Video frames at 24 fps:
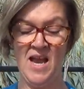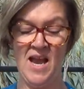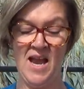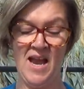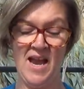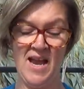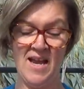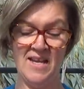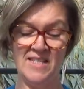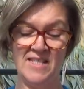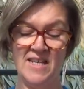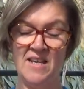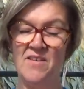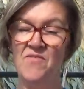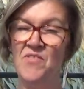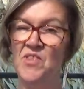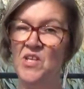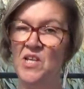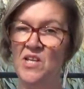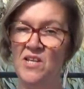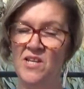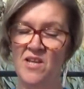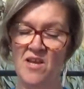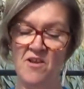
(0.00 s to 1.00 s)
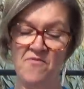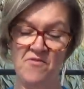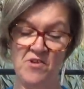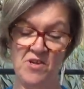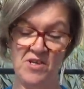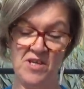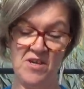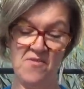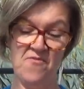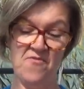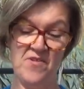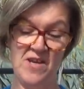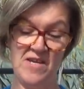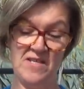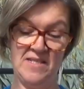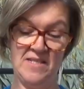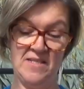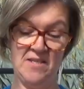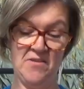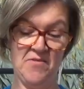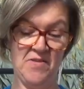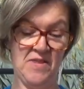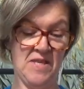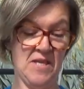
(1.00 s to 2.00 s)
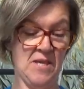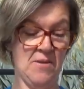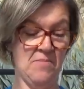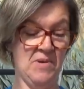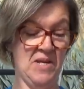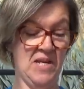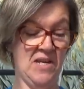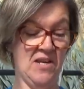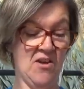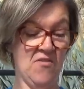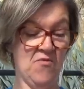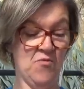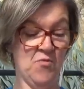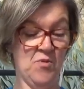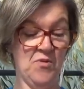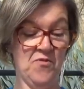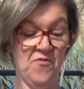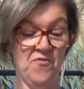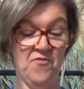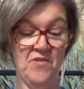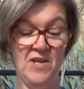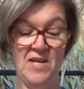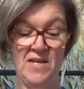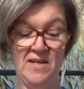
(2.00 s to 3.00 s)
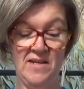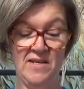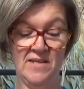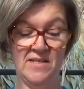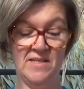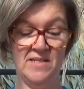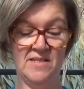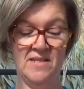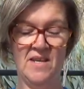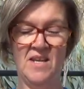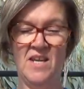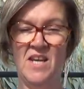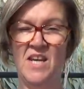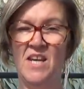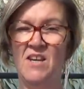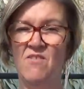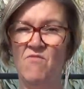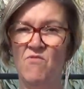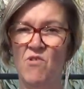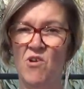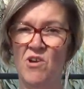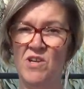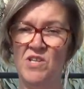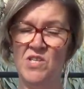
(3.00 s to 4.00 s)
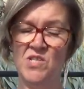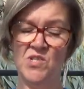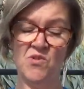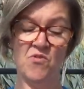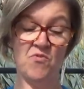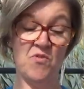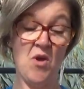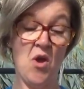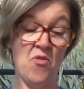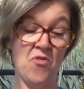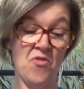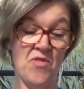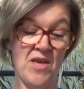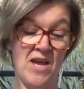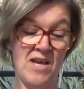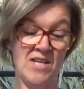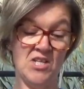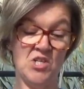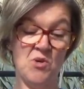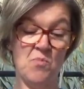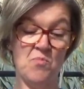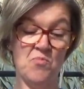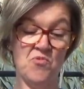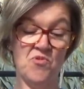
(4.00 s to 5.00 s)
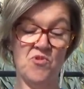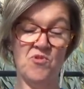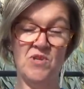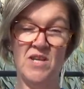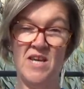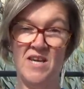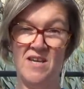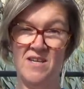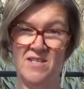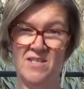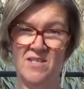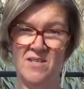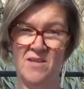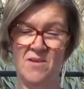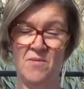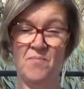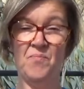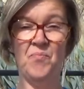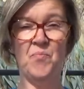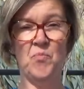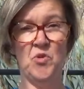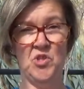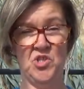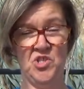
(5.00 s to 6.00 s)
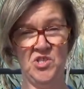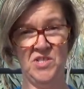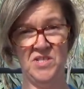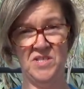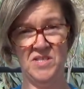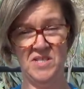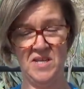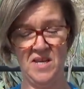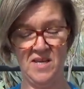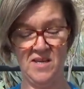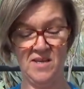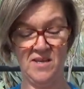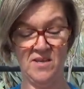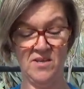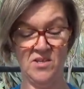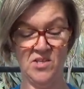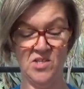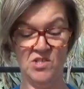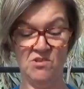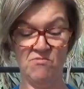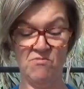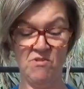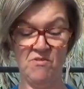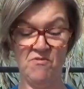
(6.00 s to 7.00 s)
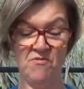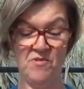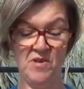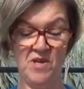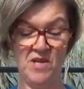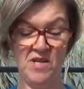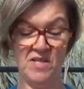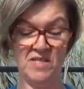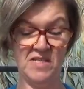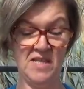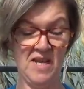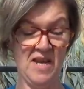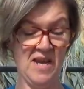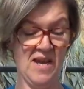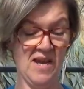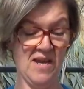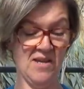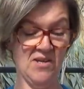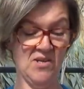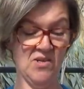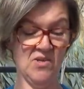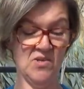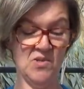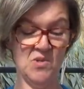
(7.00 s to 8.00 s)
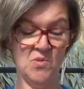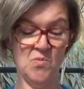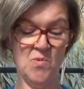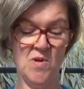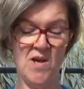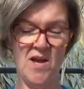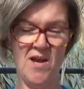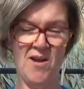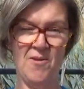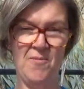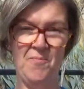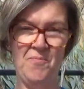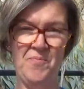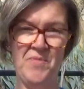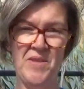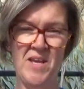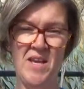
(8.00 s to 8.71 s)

And in "The Lover Confesseth Him in Love with Phyllis," he writes of that brunette, which is taken to refer to Anne as well.